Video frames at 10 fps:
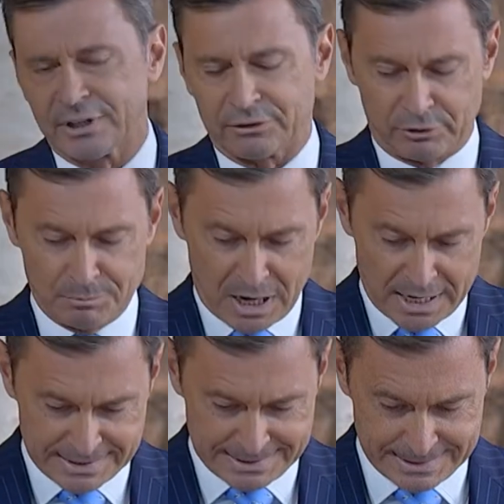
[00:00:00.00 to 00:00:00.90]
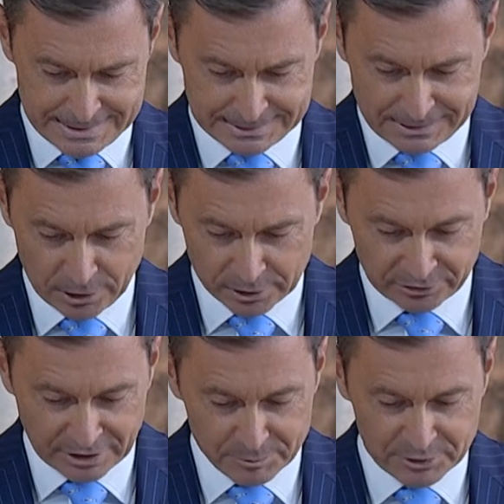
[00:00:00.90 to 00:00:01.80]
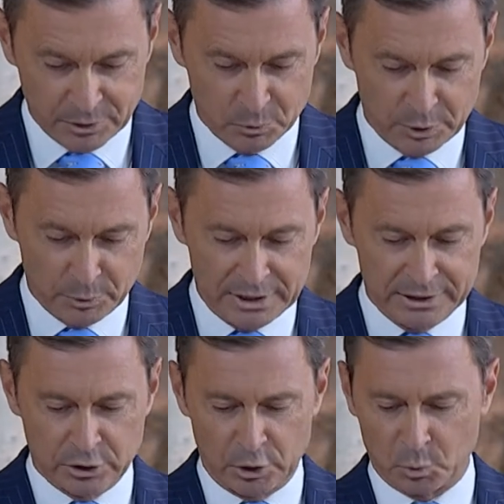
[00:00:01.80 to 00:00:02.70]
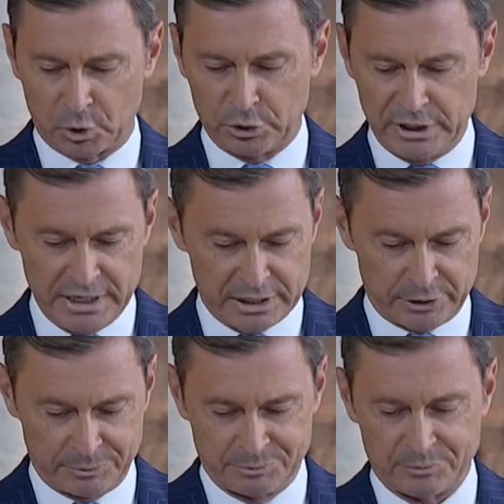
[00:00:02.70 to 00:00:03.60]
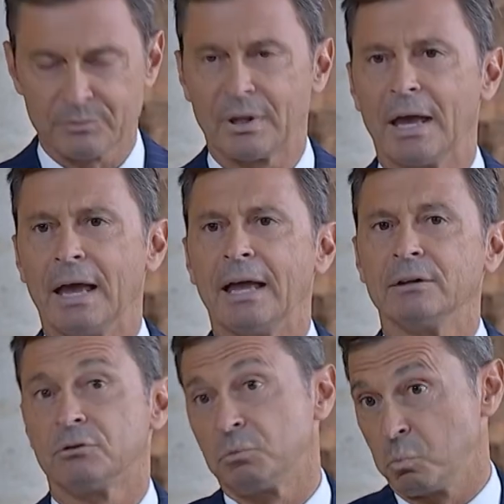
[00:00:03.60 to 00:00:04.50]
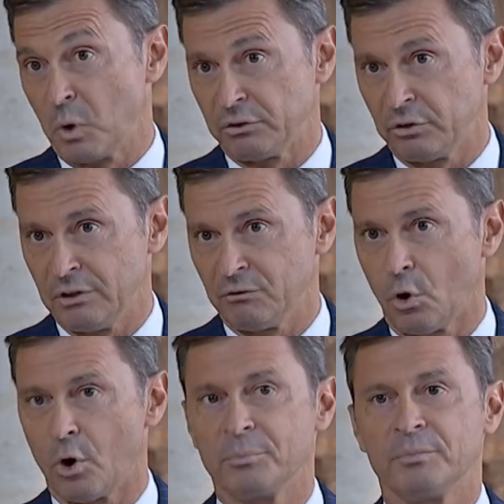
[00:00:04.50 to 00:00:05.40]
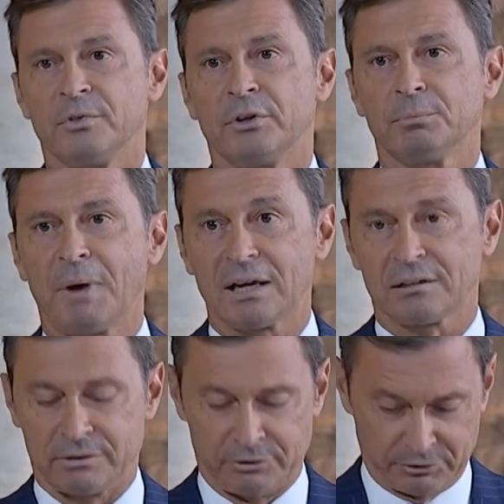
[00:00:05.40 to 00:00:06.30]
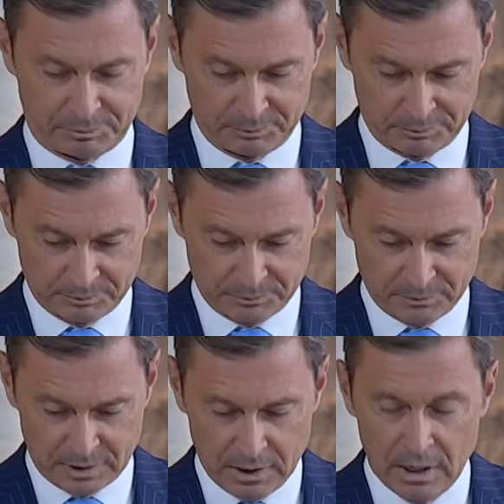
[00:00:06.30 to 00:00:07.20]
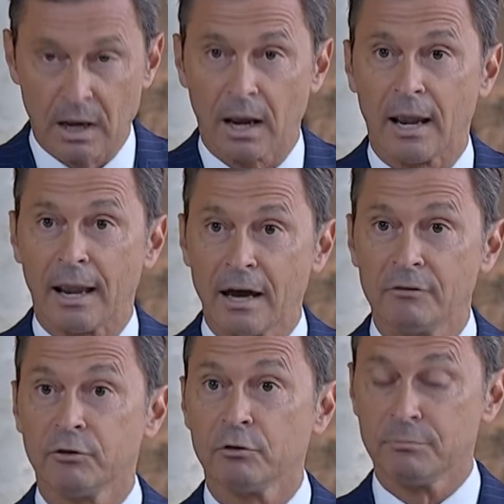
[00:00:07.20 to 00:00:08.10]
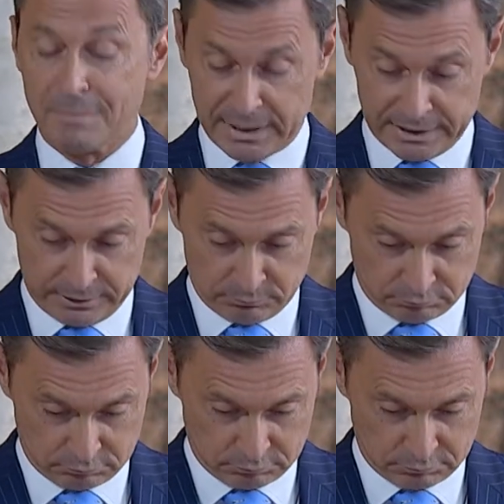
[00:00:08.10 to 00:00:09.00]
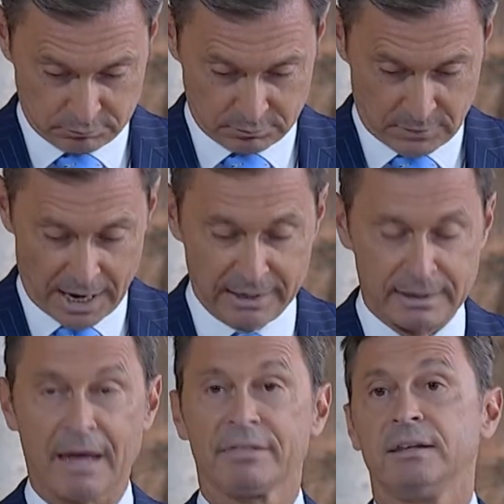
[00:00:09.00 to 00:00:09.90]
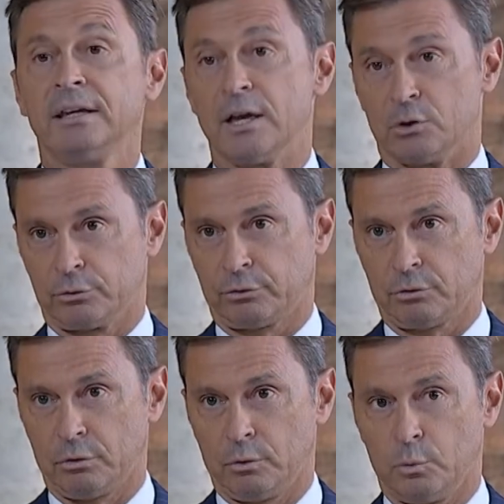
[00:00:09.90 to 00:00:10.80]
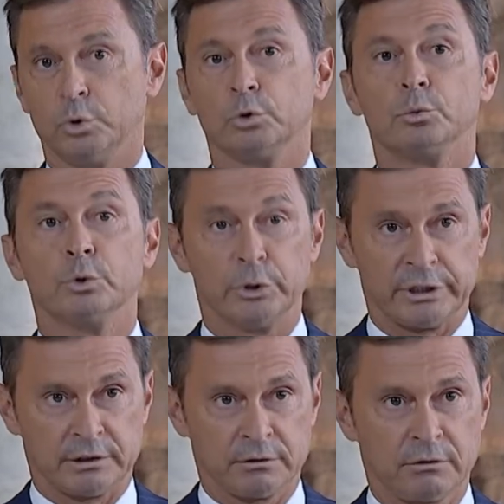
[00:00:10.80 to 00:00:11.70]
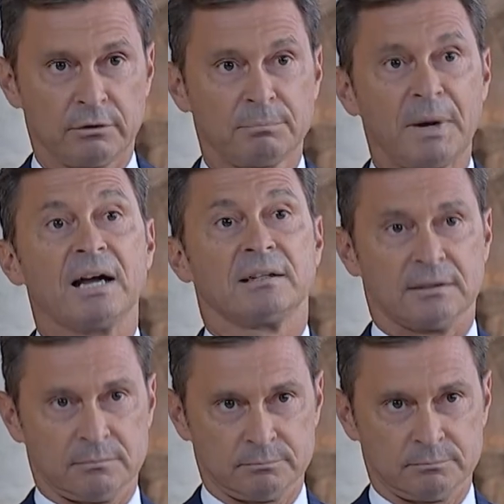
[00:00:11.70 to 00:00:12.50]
that she might tell us something we really don't want to hear, as when she informed the Spartans. Love of money and nothing else will ruin Sparta.